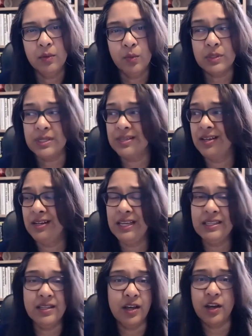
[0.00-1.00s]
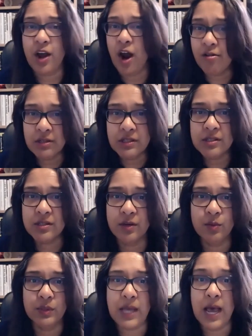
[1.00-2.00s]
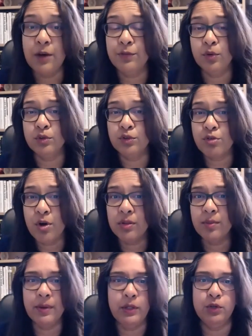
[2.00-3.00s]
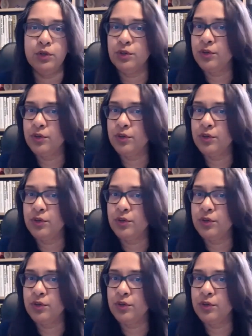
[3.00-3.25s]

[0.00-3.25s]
Was it an occurrence that was out of your control that meant you